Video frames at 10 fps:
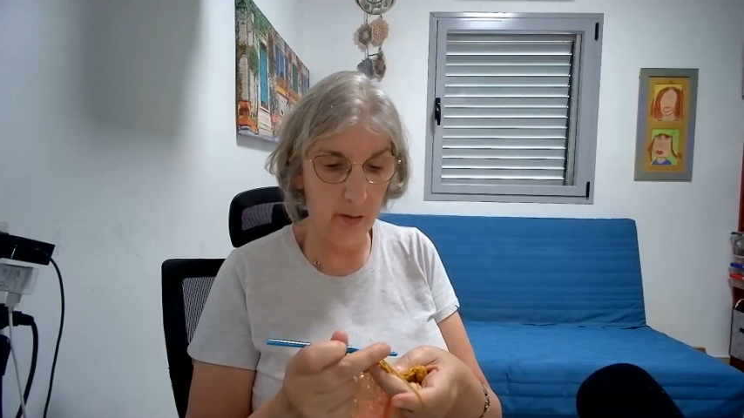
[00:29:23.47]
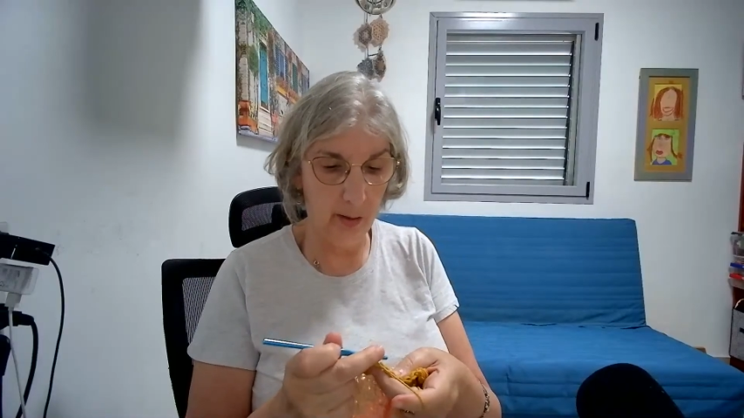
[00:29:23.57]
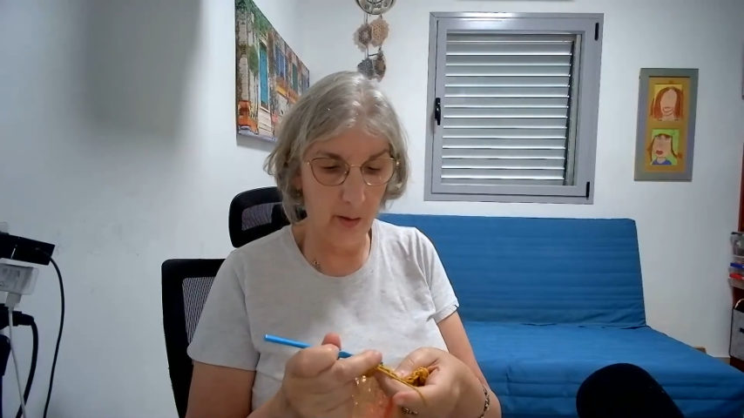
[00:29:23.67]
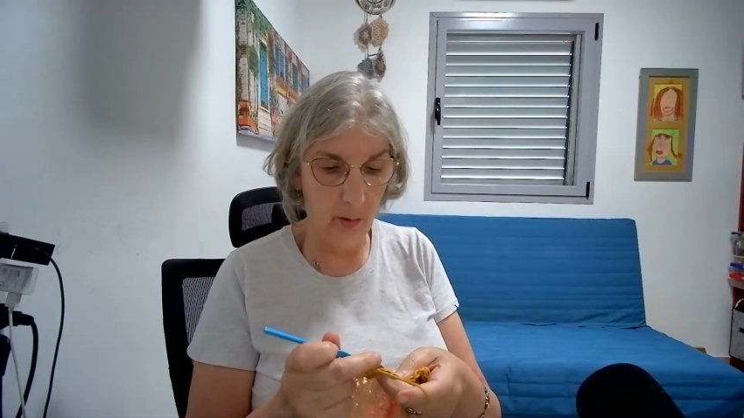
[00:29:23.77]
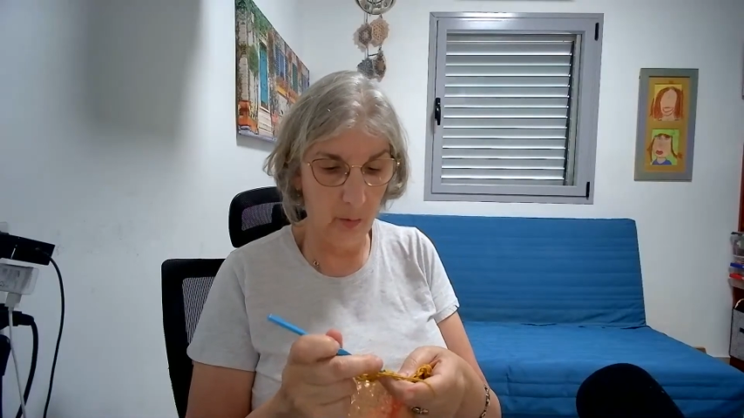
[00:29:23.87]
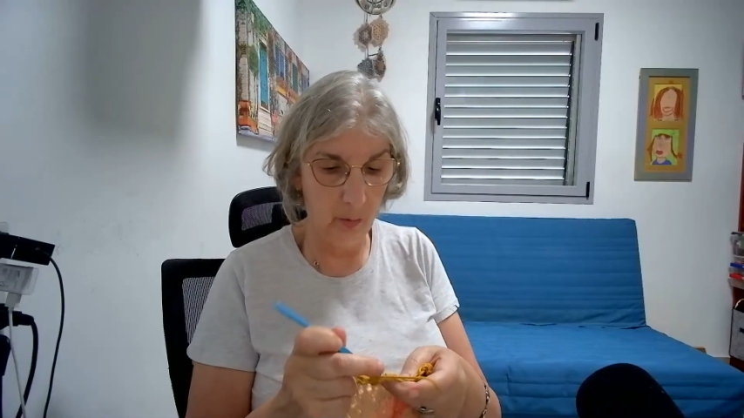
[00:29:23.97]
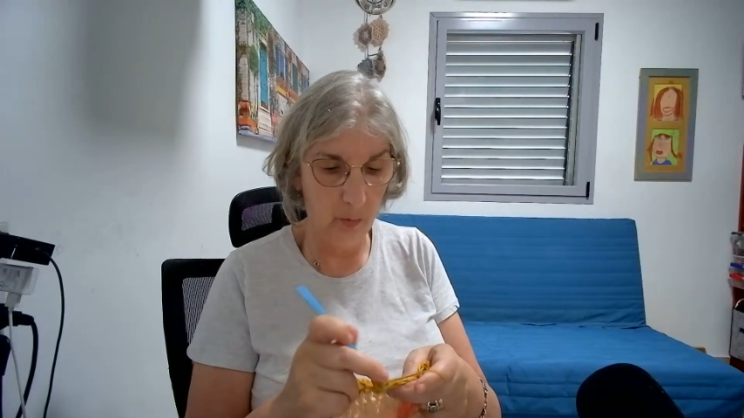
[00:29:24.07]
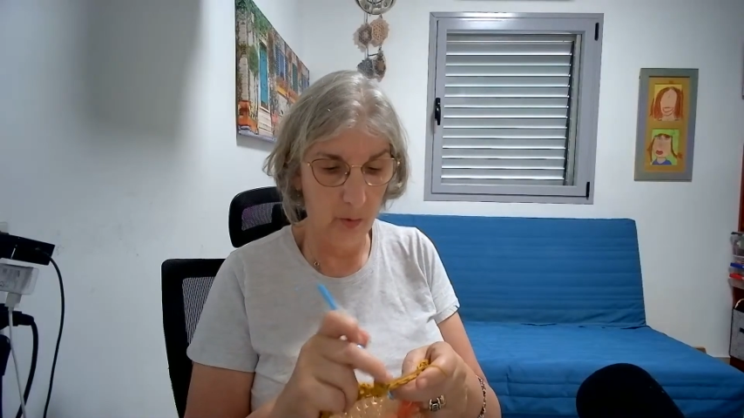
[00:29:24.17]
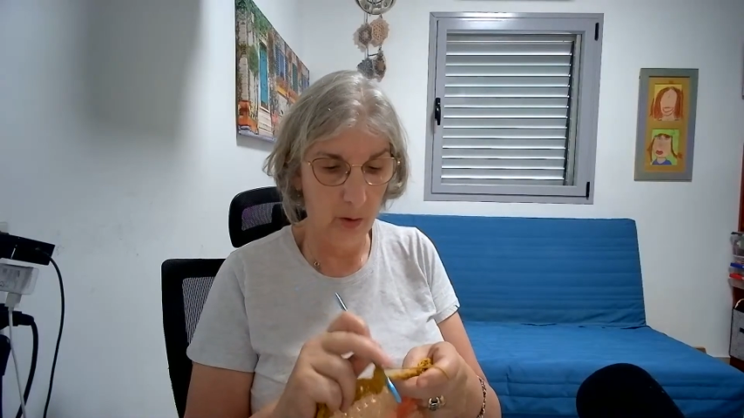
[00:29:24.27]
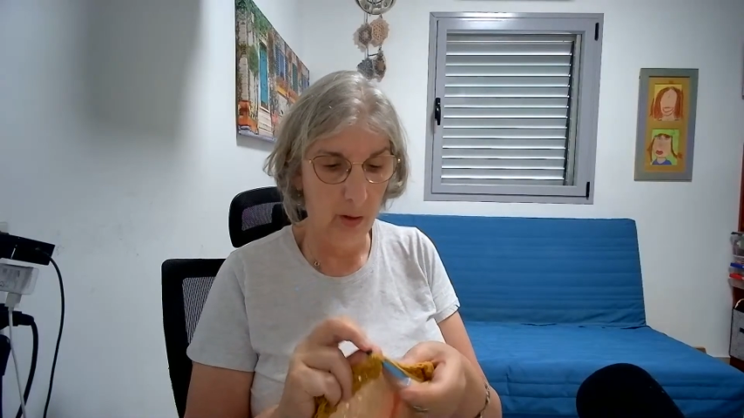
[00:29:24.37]
So
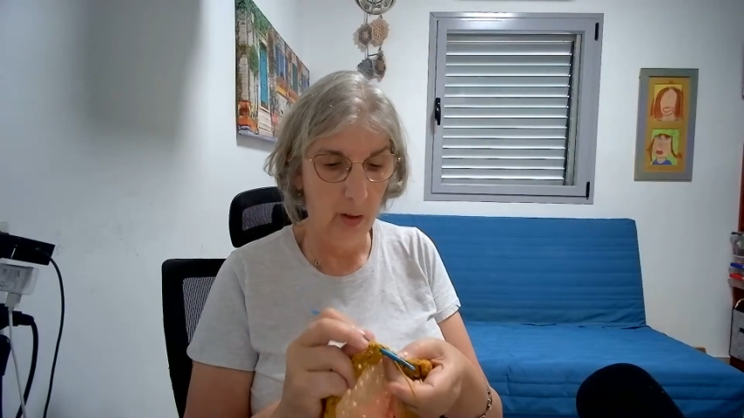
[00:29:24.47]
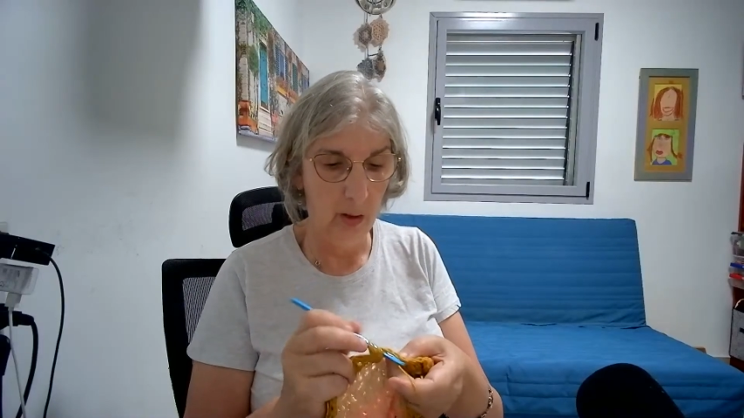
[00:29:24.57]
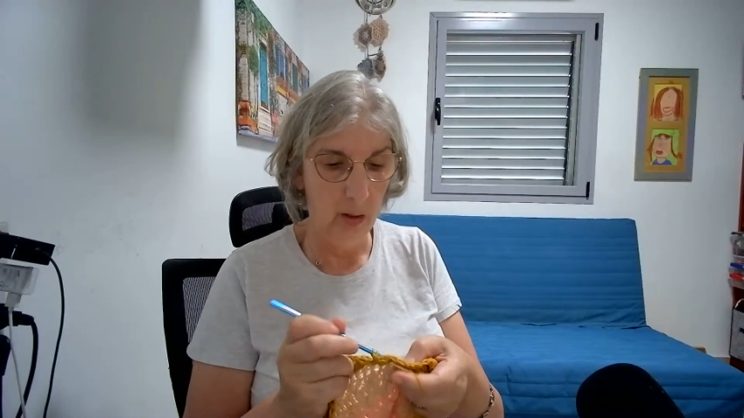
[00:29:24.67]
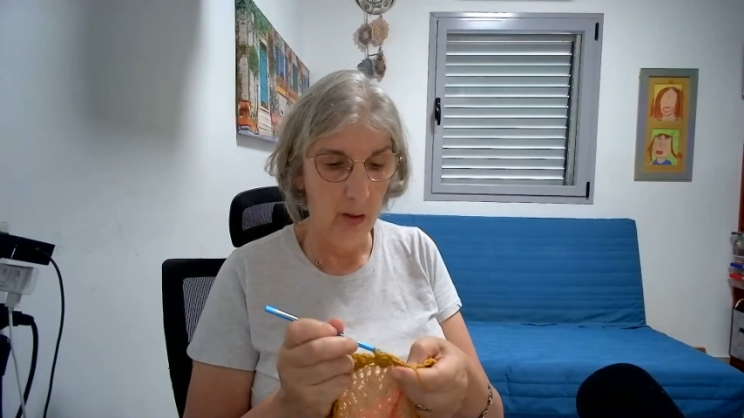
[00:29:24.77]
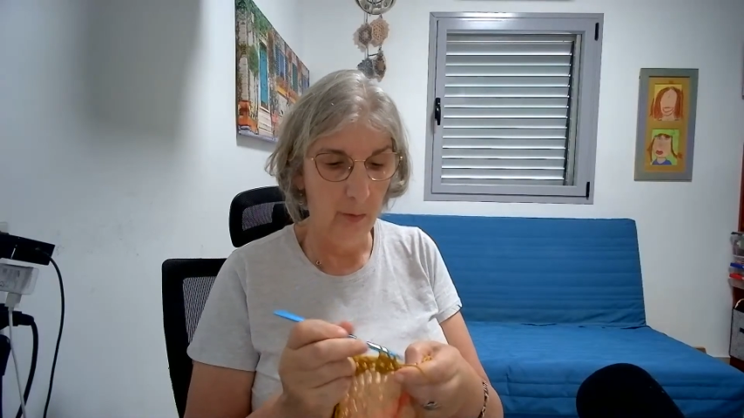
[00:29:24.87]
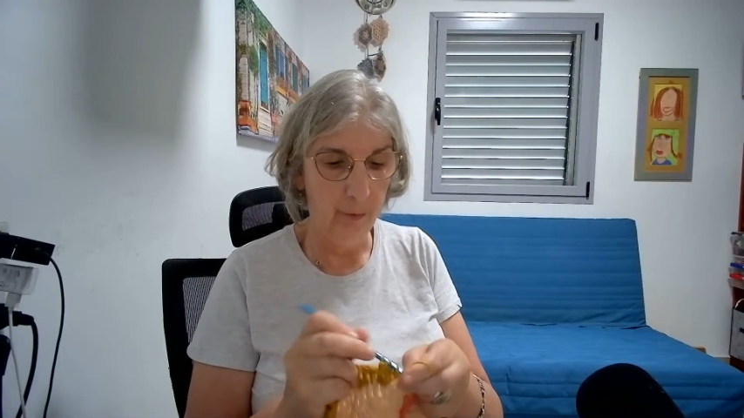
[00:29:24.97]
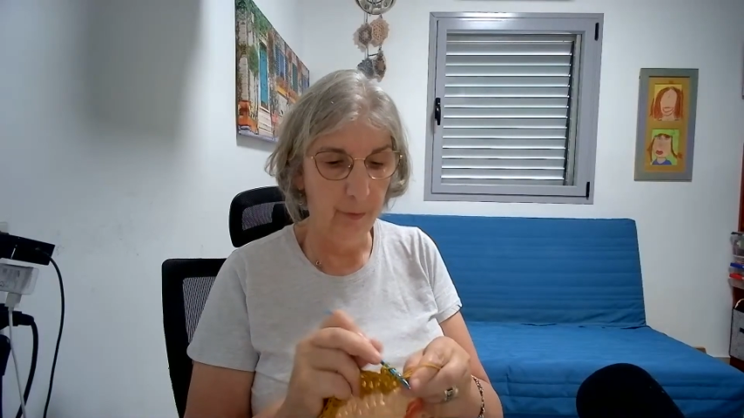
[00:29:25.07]
if